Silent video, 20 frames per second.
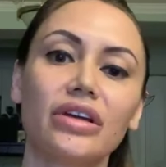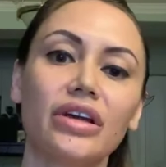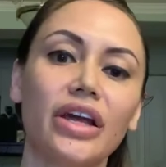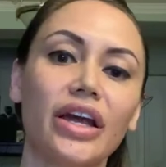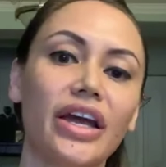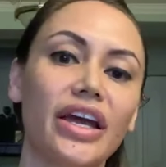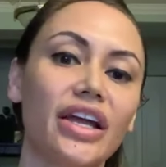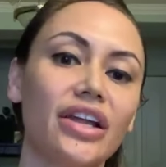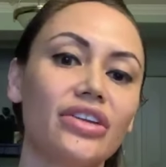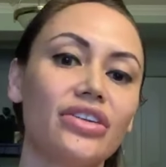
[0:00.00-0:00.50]

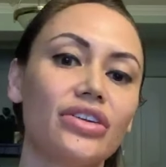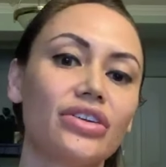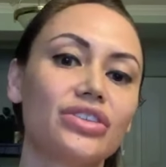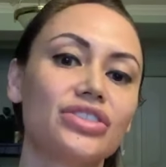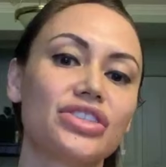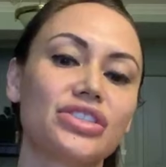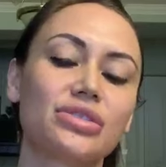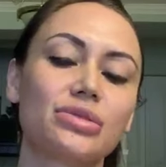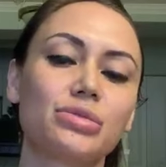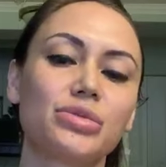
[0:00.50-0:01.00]
And you're
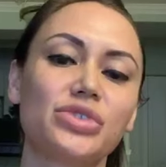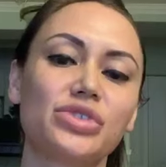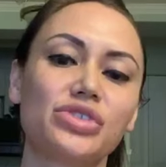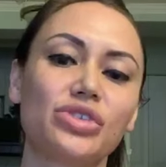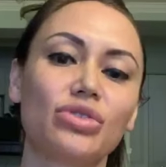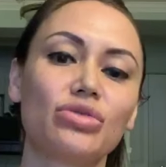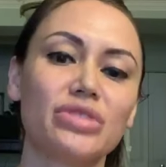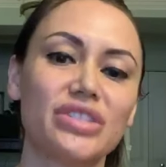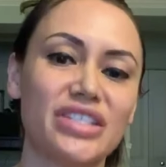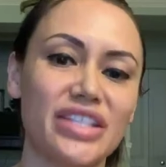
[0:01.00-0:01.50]
just,
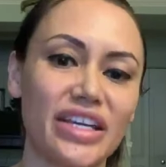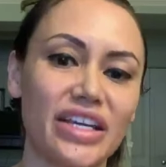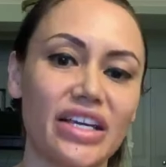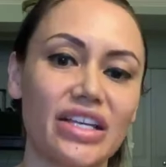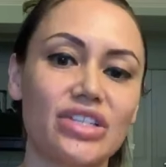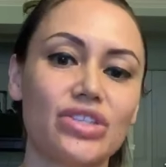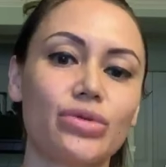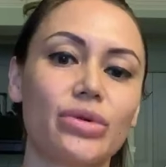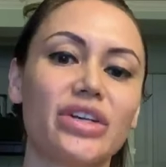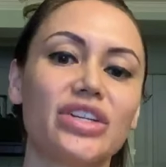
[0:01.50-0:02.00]
don't dig
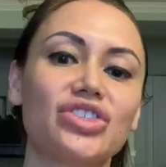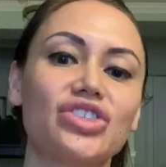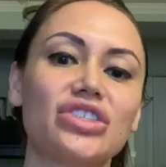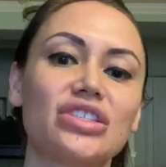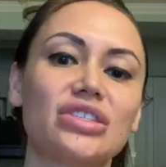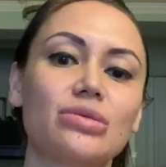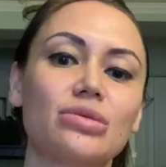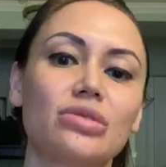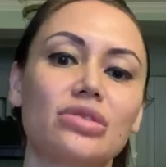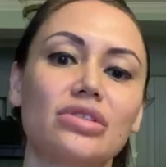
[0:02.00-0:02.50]
into it,
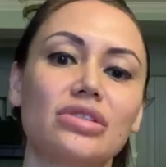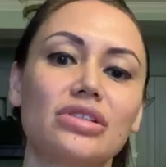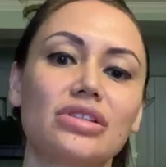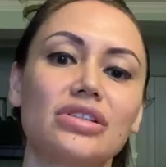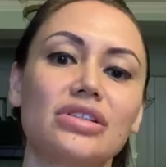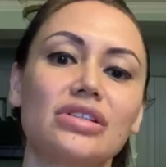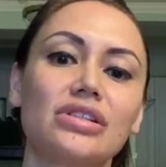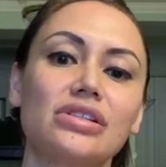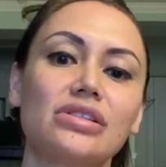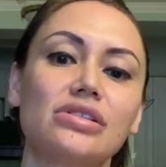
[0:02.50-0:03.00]
just
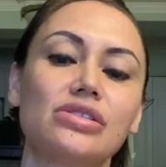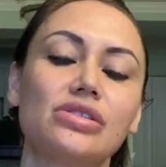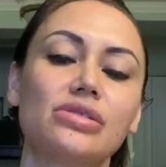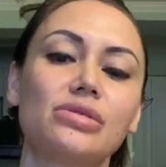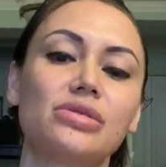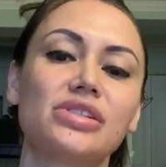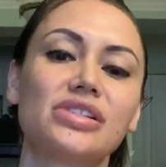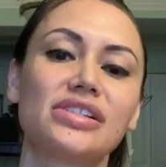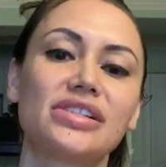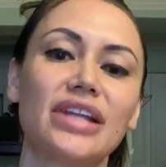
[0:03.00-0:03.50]

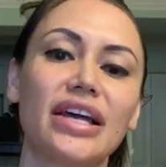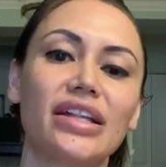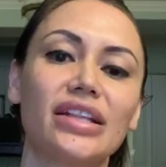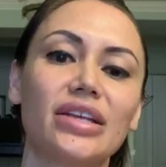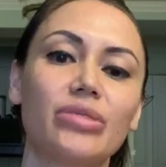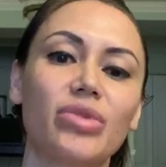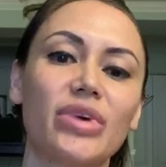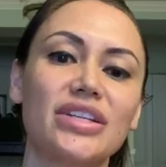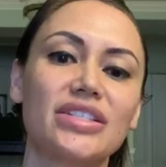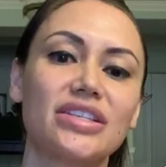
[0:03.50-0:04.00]
slightly
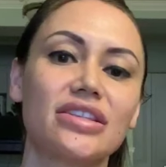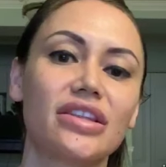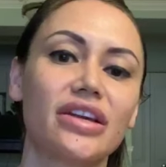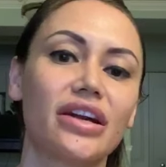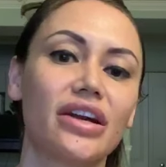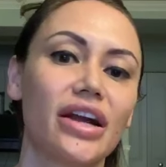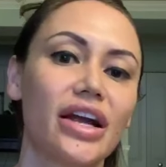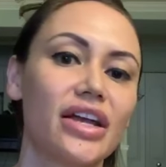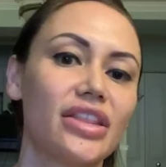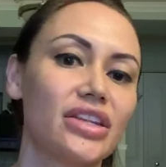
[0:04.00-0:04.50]
press in
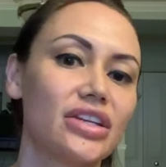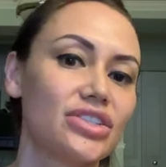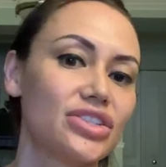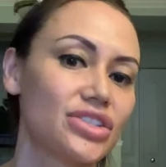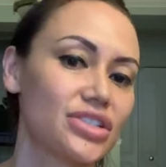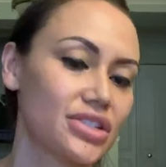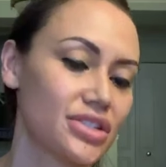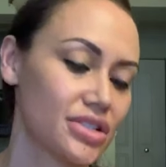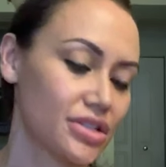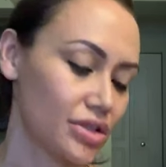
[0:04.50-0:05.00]
there and then
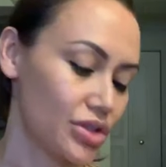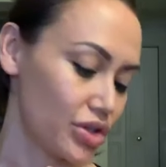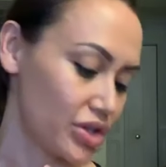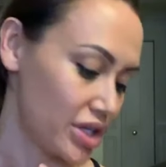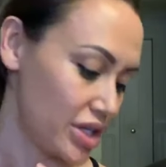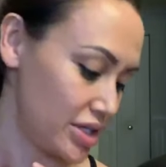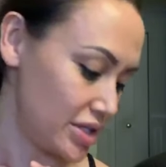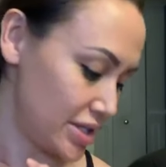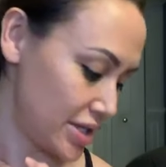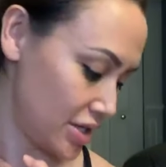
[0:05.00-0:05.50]
just
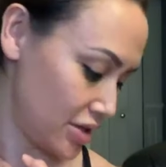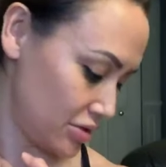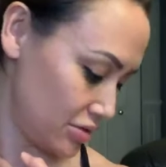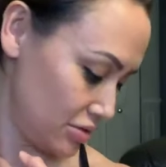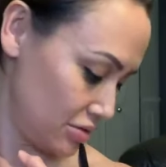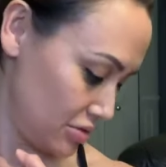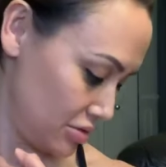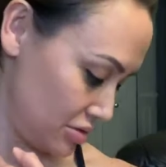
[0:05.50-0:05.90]
looking down